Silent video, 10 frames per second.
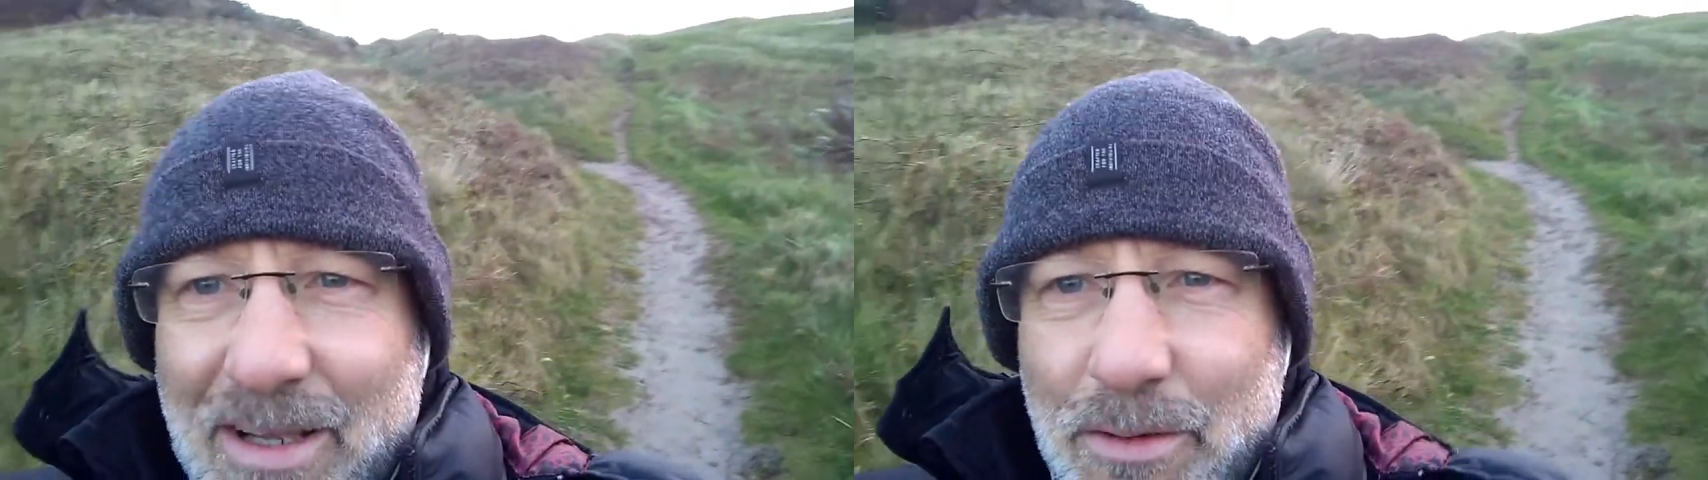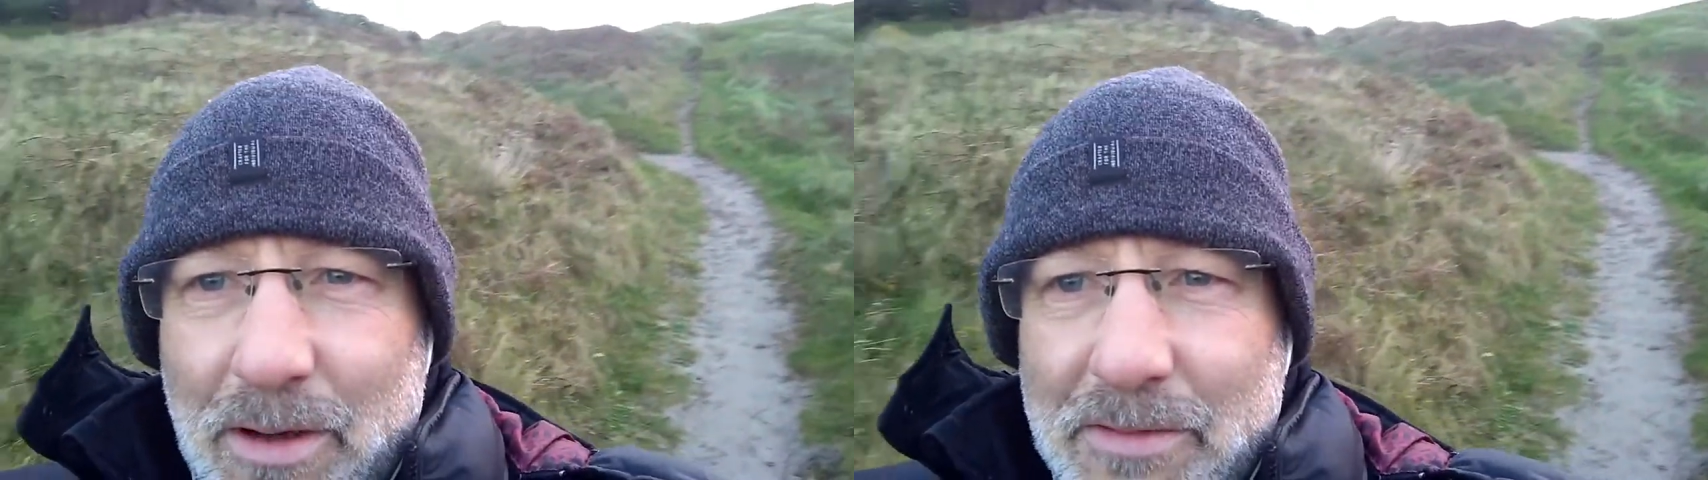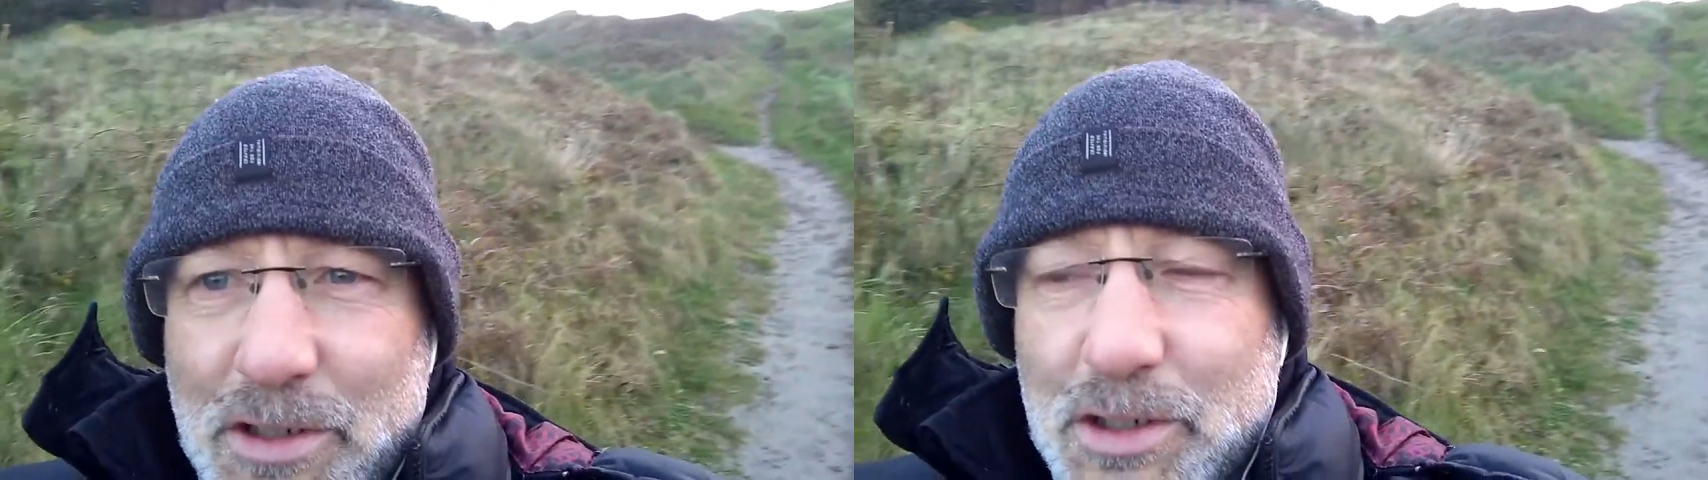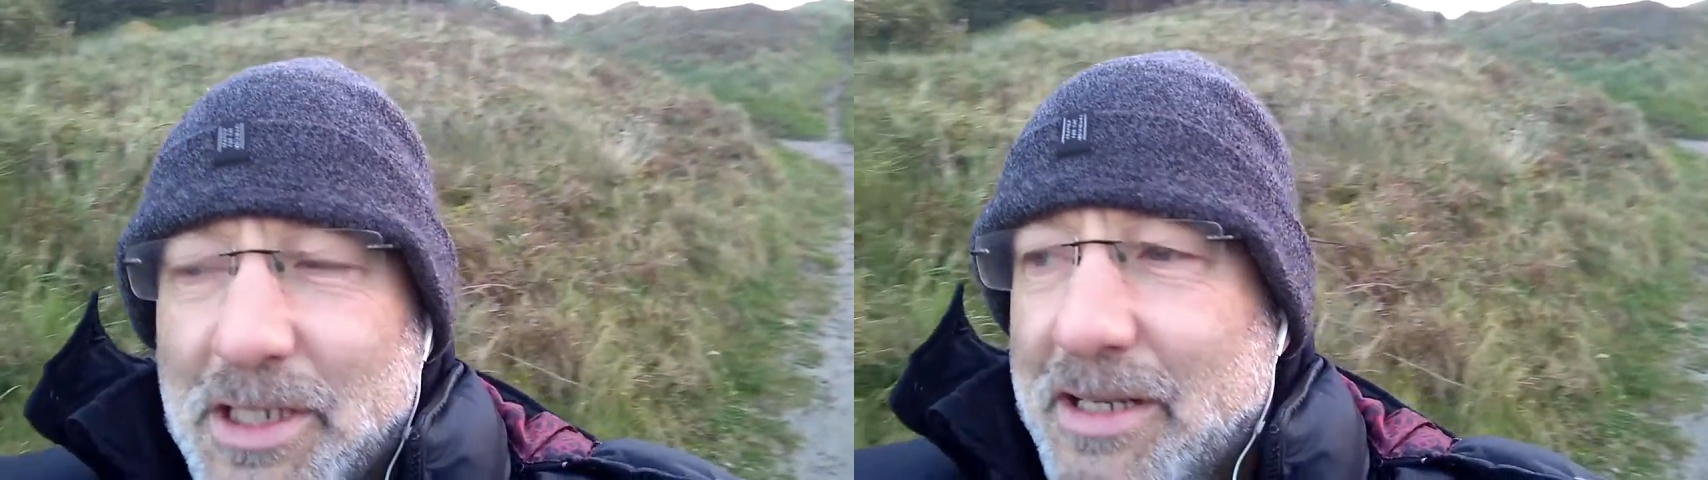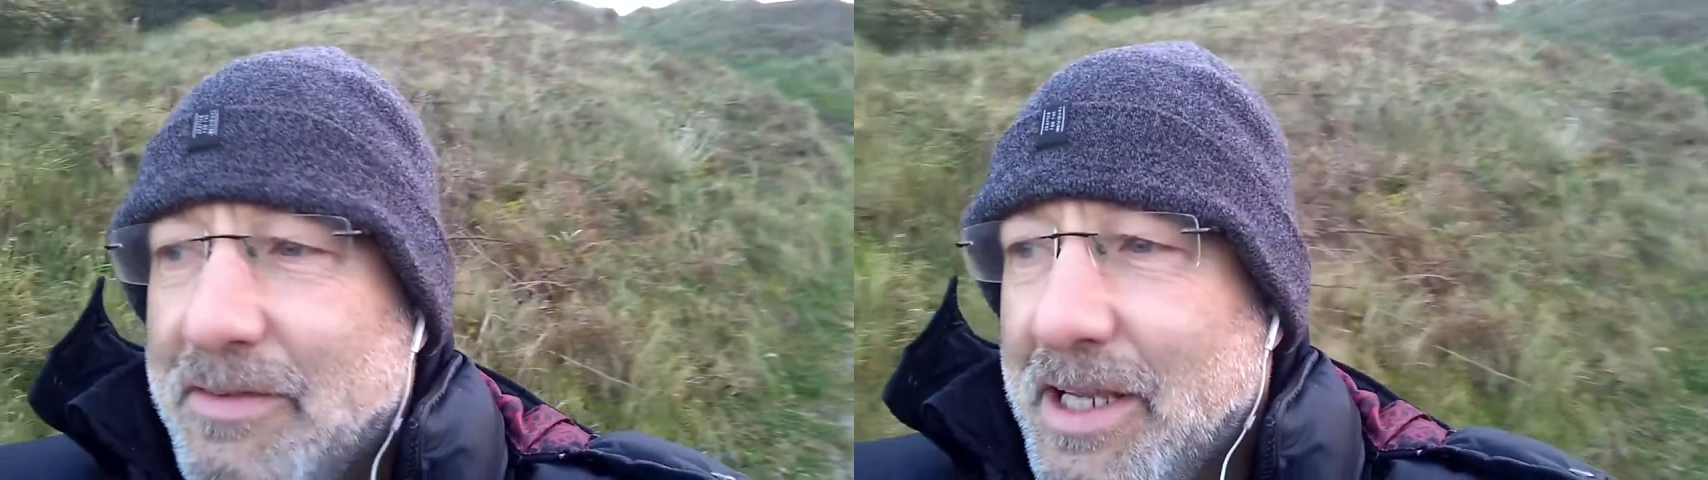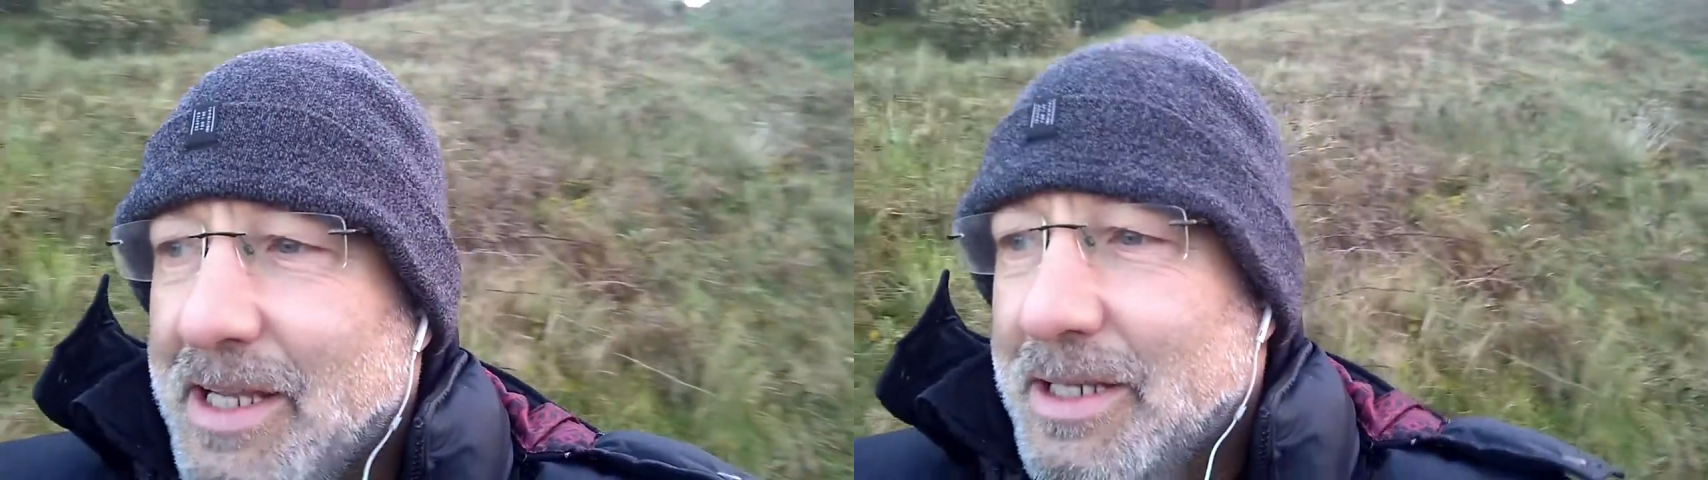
whoever does live here,